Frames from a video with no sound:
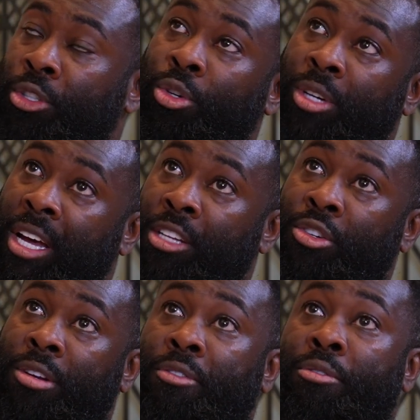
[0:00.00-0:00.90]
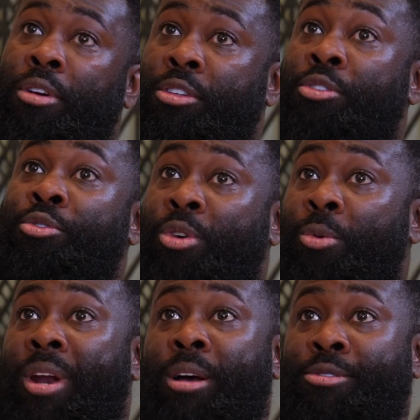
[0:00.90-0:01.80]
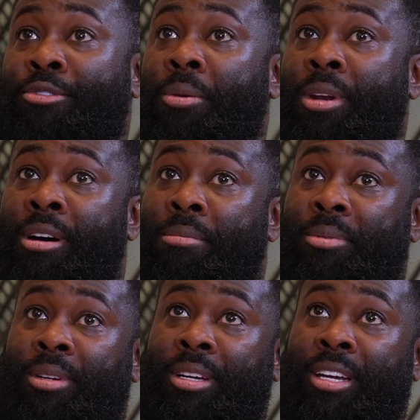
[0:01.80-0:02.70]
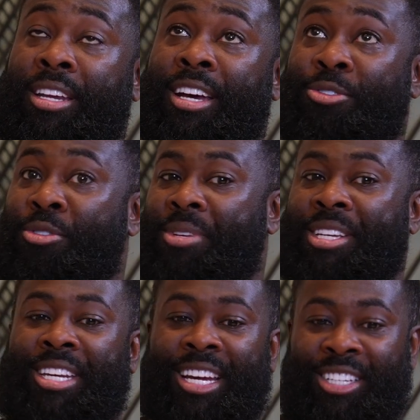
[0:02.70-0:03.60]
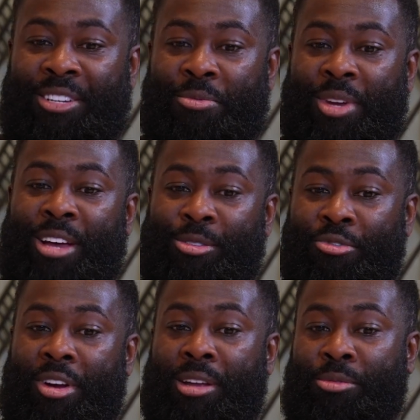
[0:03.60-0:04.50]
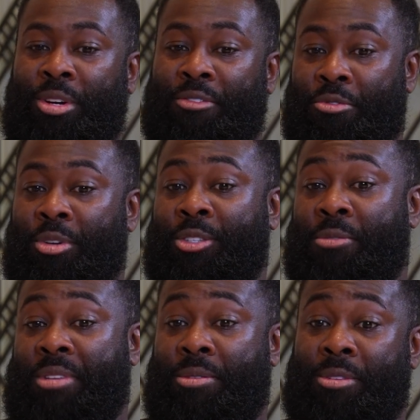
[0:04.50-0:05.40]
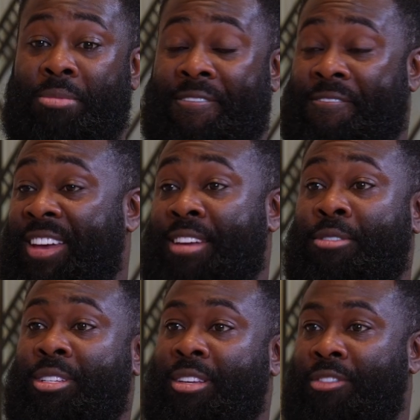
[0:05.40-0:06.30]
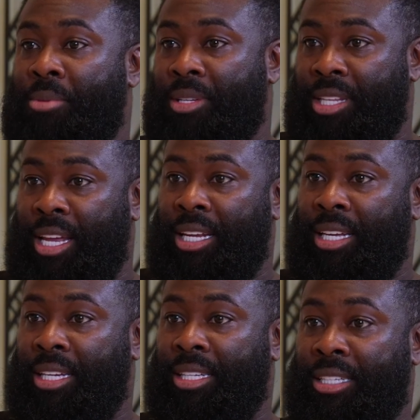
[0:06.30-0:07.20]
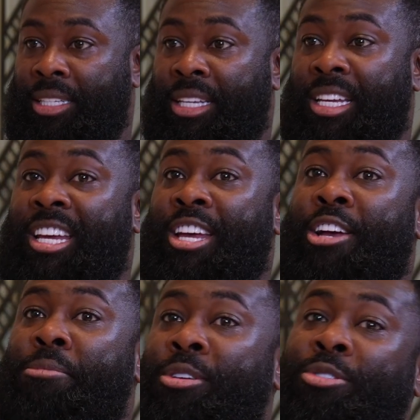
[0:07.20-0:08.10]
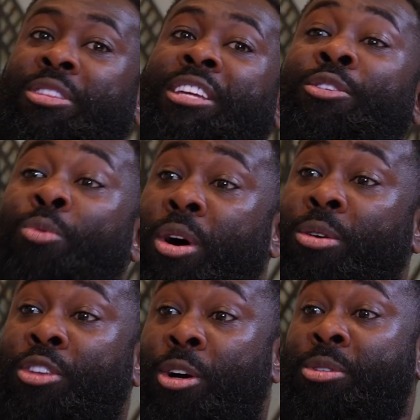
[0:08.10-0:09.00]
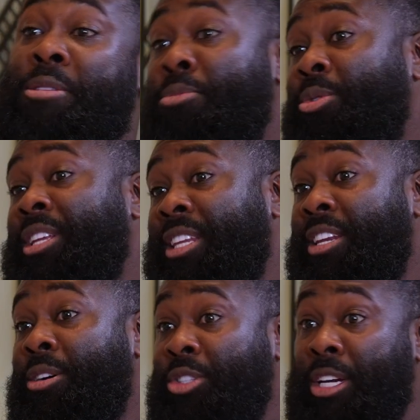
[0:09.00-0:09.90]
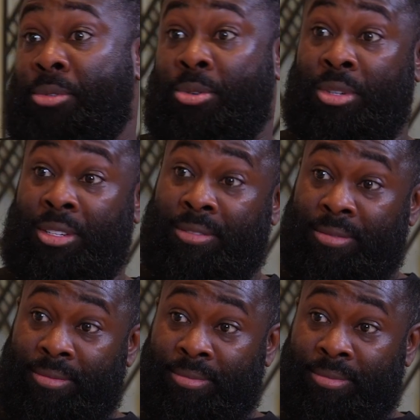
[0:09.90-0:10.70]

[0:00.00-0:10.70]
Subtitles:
You look at Jonathan Ross, who, when I was growing up, and I saw him yesterday actually, when I was growing up, Jonathan Ross to me was my favorite TV personality. But do you think the world knows him more than they know James Corden?